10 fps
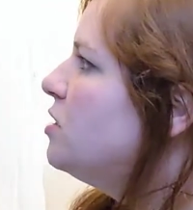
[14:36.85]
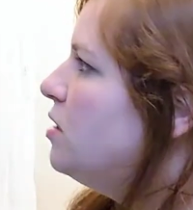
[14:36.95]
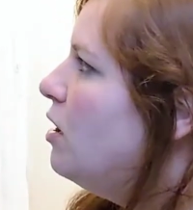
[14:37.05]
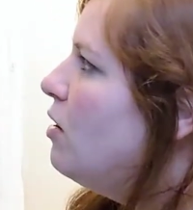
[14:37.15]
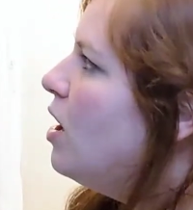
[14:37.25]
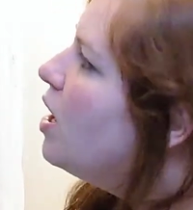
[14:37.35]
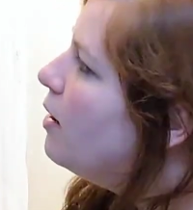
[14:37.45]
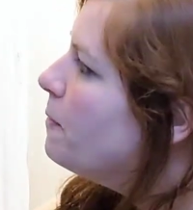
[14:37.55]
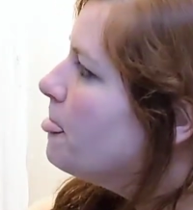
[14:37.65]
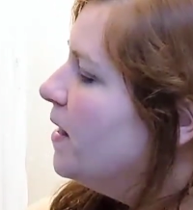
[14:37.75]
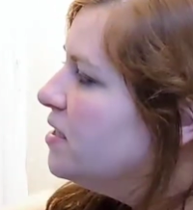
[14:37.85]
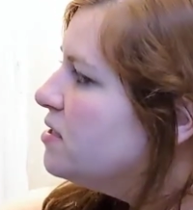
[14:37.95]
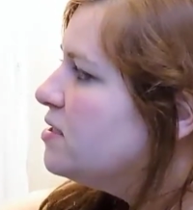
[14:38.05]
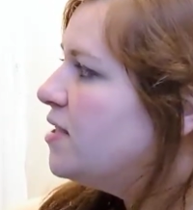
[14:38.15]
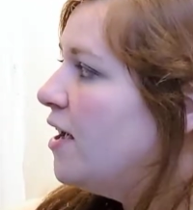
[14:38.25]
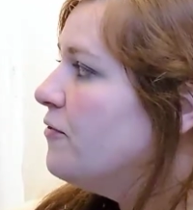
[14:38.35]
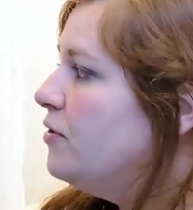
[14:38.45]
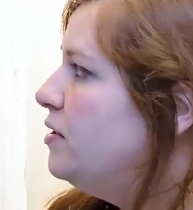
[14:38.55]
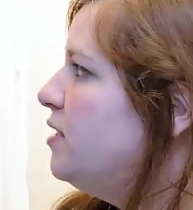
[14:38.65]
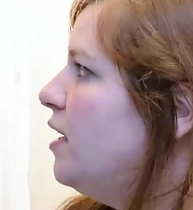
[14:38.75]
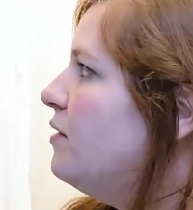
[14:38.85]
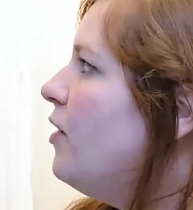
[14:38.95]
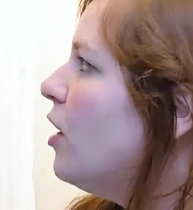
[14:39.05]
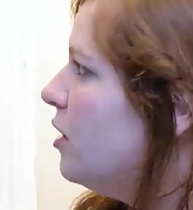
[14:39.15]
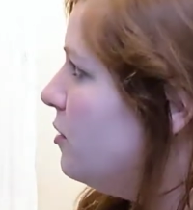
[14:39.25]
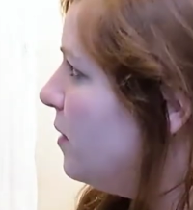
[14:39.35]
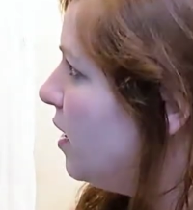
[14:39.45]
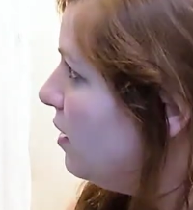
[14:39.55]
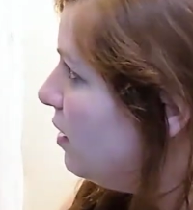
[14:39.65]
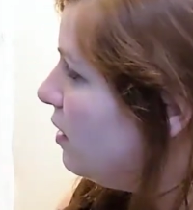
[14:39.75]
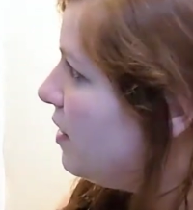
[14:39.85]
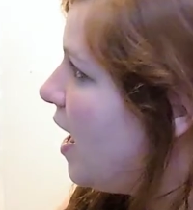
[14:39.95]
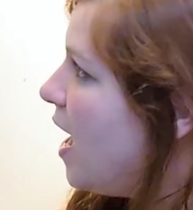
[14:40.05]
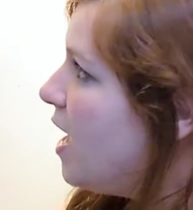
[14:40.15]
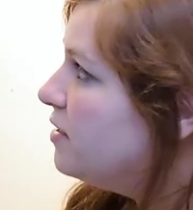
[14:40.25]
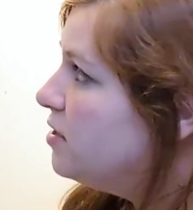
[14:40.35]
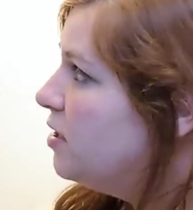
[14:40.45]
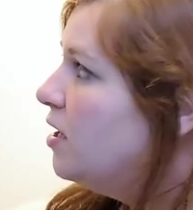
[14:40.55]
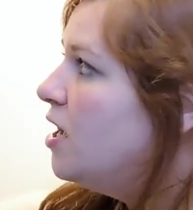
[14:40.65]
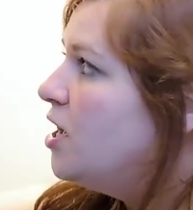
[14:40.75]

so um, let's just say for the sake of argument that